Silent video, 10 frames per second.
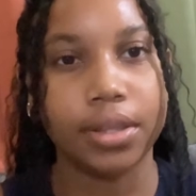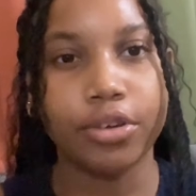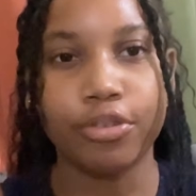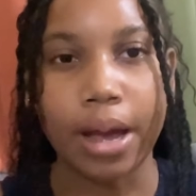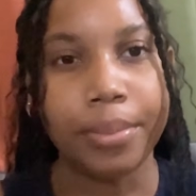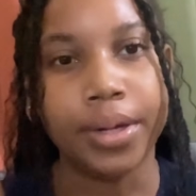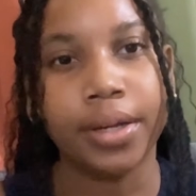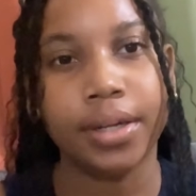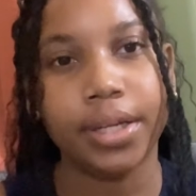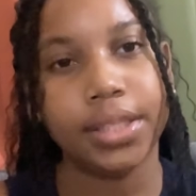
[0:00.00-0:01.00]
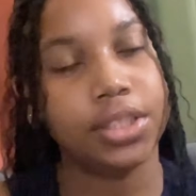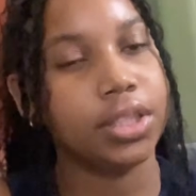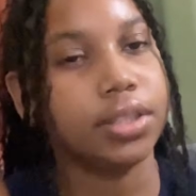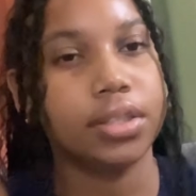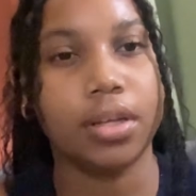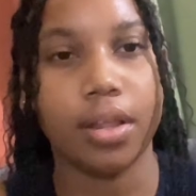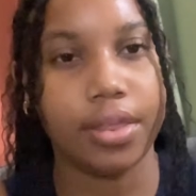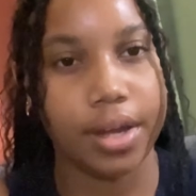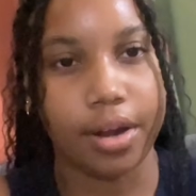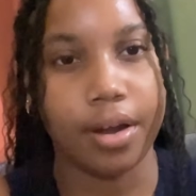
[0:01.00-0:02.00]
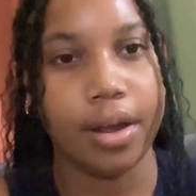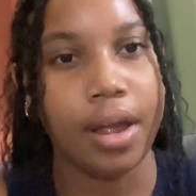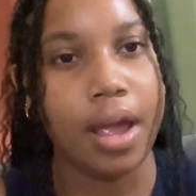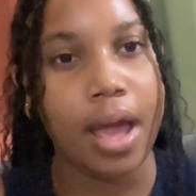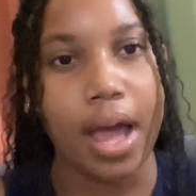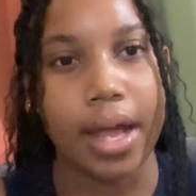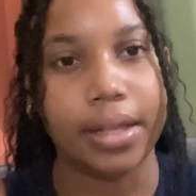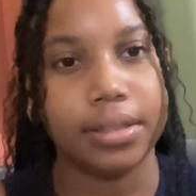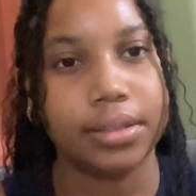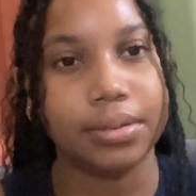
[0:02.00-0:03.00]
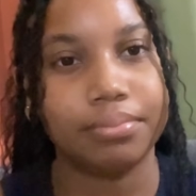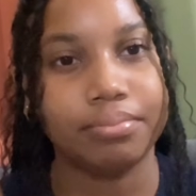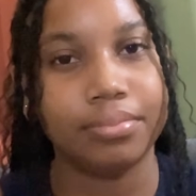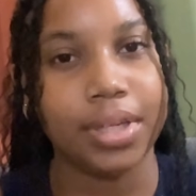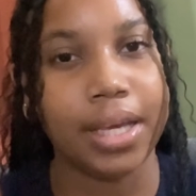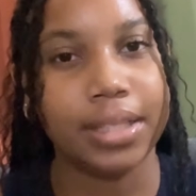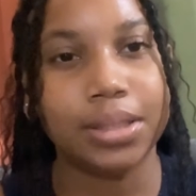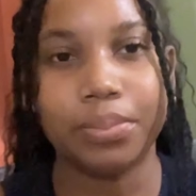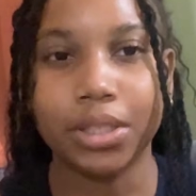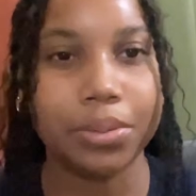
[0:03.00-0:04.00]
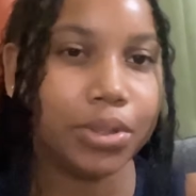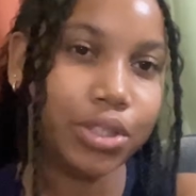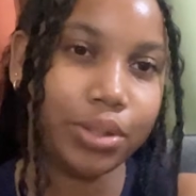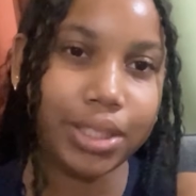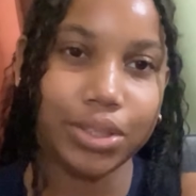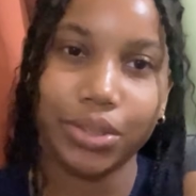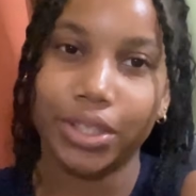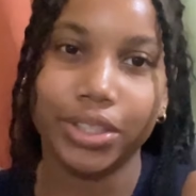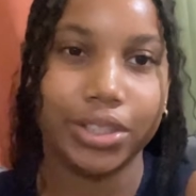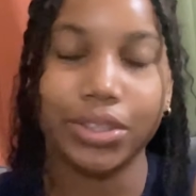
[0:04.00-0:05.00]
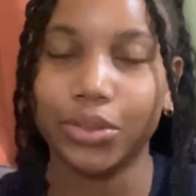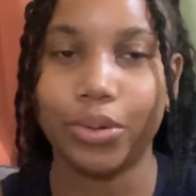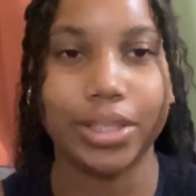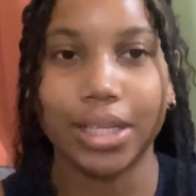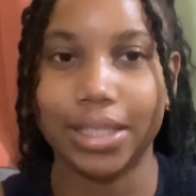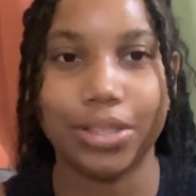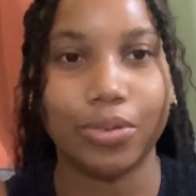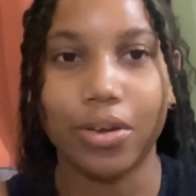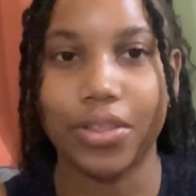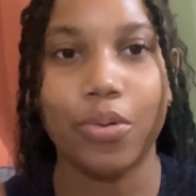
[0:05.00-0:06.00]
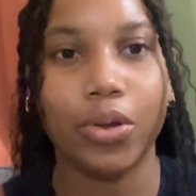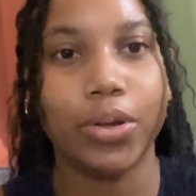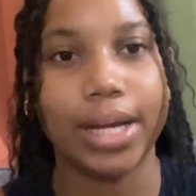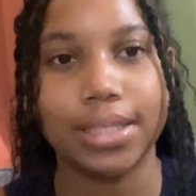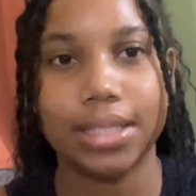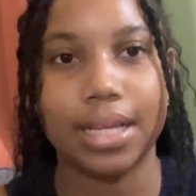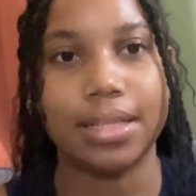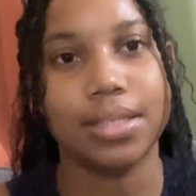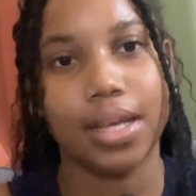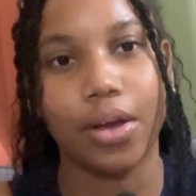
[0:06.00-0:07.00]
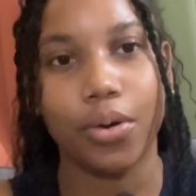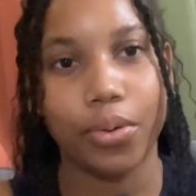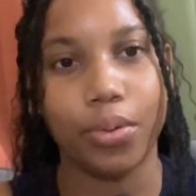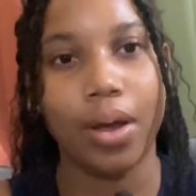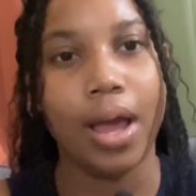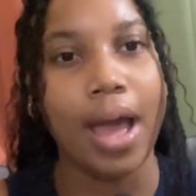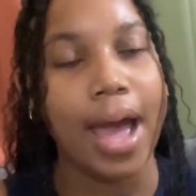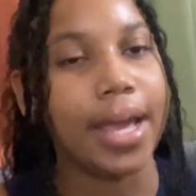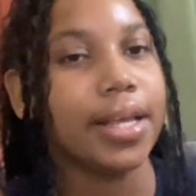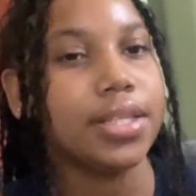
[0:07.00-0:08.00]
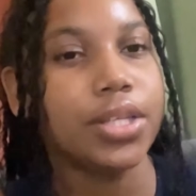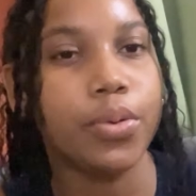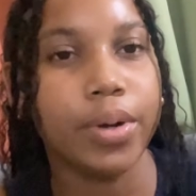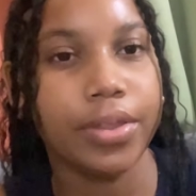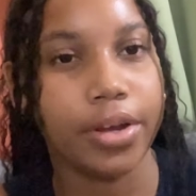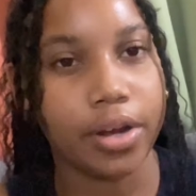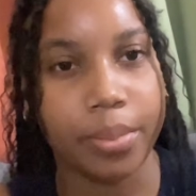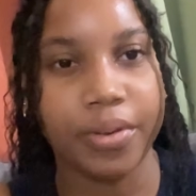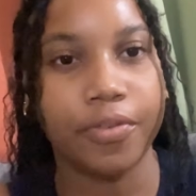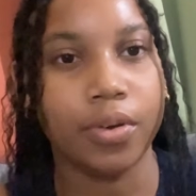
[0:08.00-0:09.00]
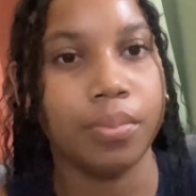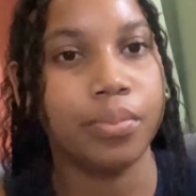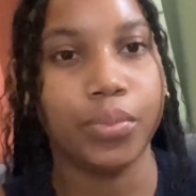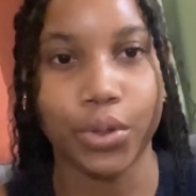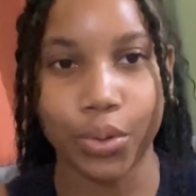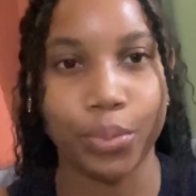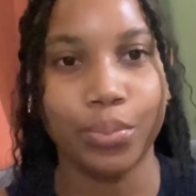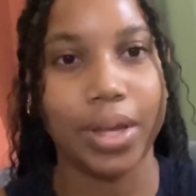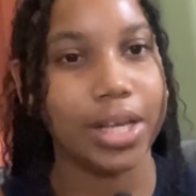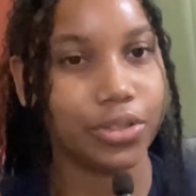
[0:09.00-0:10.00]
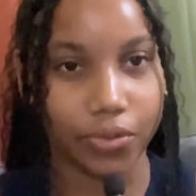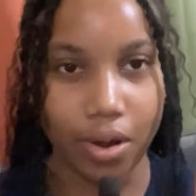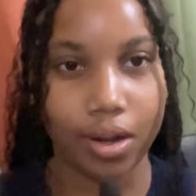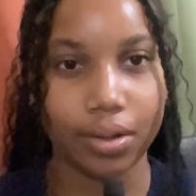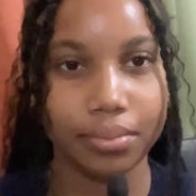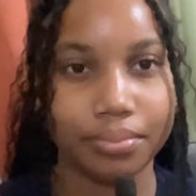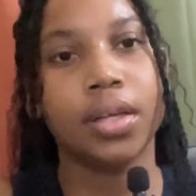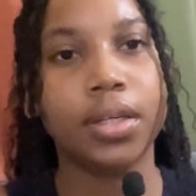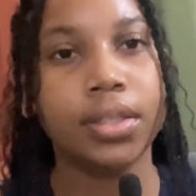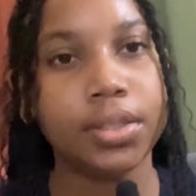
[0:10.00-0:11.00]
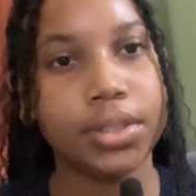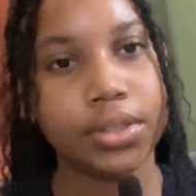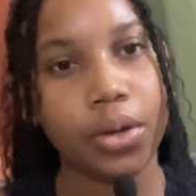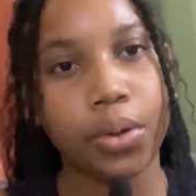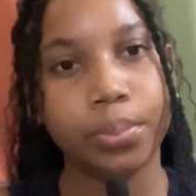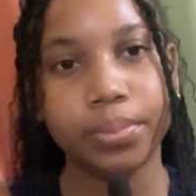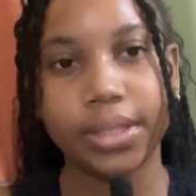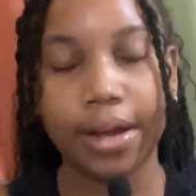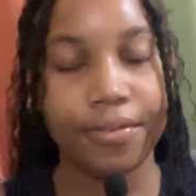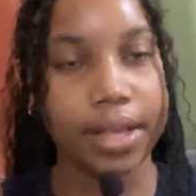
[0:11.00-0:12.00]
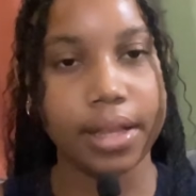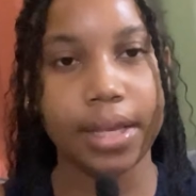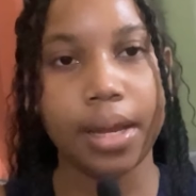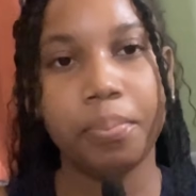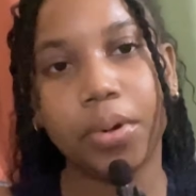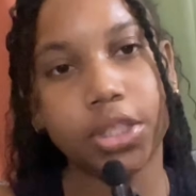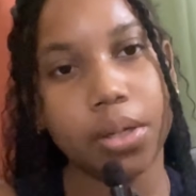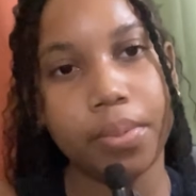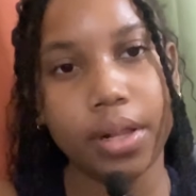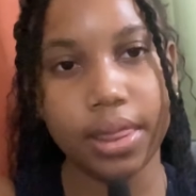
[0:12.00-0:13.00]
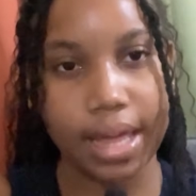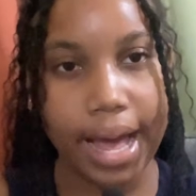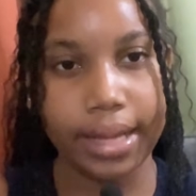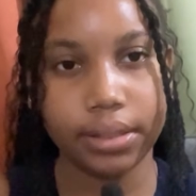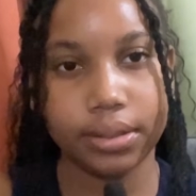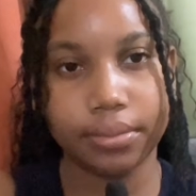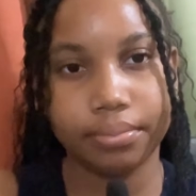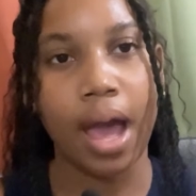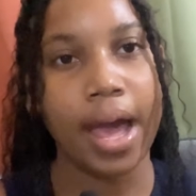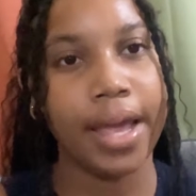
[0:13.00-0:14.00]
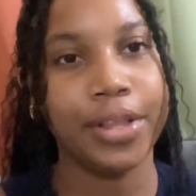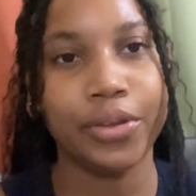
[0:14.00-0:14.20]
the grammar is just not there, and it's multiple choice, so you're just going to get it wrong. They won't look at it and say, oh, I can see where they're coming from. No, it's wrong. So definitely brush up on that. I